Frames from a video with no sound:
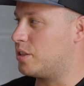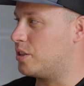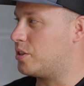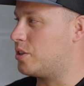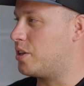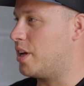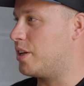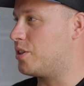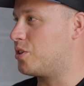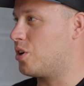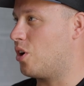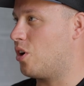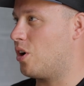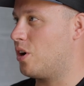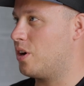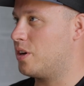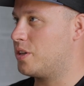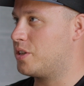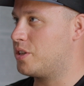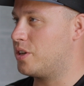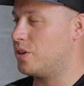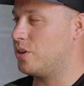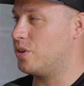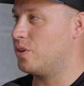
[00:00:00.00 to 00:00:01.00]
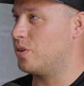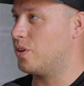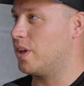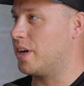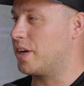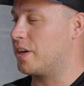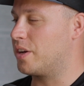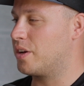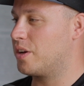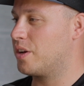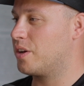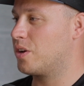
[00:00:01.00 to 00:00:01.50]
It's hard to
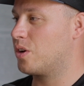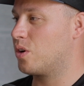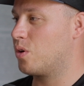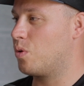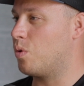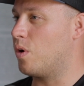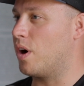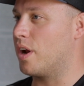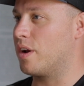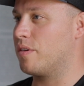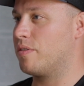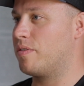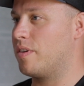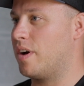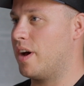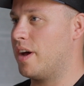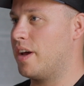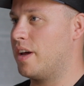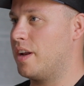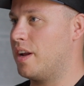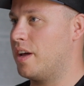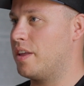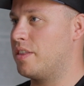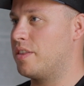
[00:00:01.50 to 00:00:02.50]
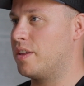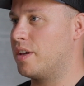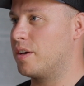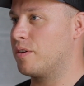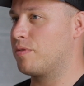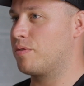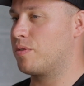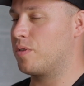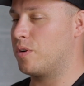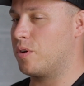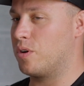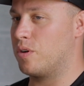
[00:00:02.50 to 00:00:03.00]
like quantify it. I
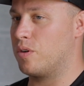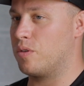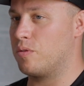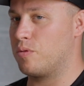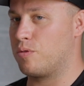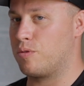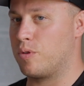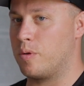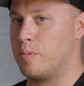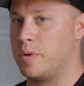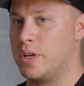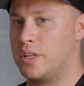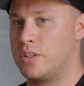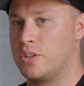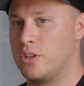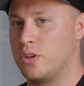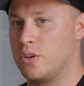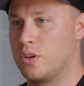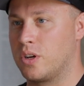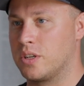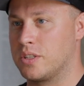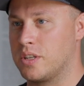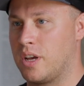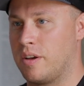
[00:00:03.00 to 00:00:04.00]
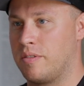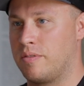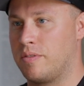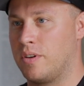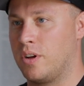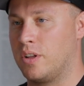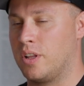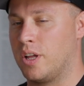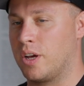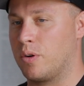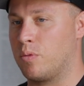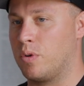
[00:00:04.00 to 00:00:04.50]
think for me too, because I
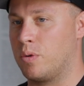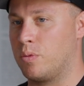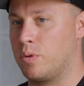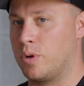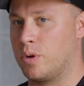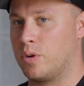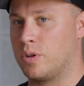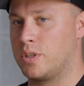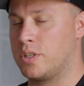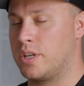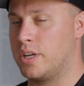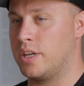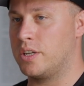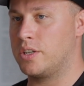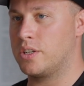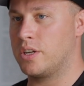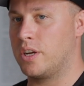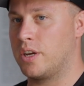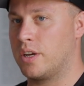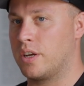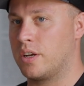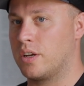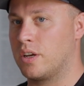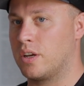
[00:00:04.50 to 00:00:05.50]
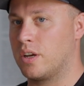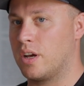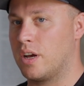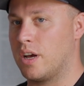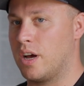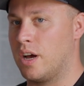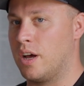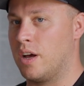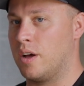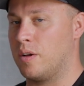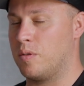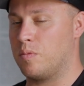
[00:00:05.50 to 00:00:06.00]
felt like when we were teaching,
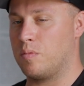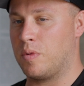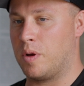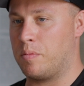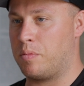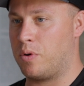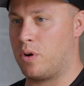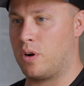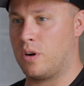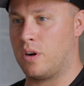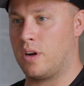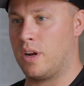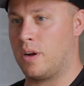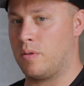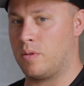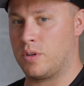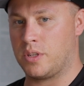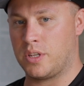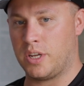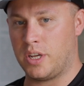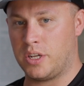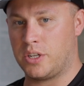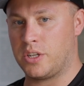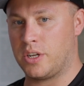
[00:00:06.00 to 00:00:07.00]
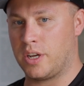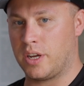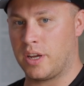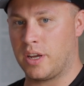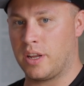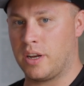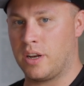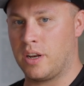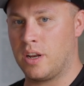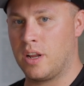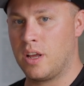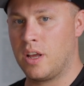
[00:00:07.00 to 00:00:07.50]
my partner and I were teaching,
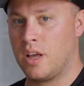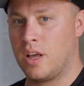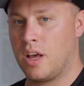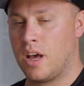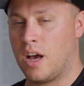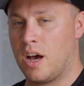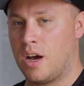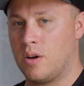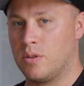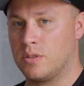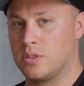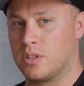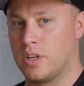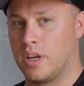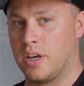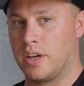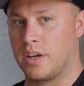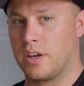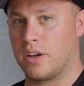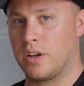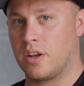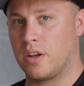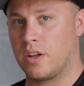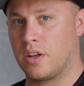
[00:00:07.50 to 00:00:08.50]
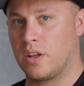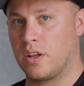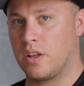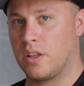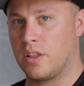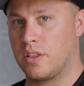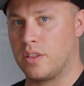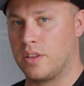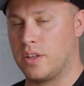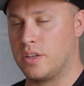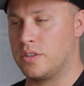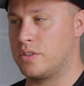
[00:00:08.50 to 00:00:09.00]
and I was like,
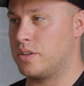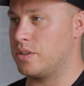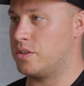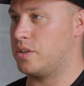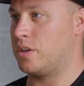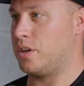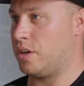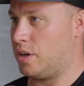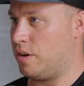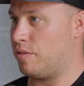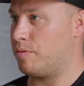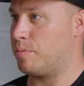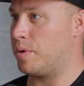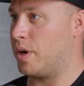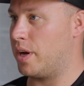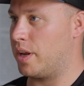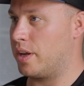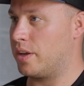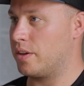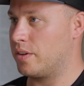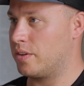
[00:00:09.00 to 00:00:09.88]
this isn't enough money.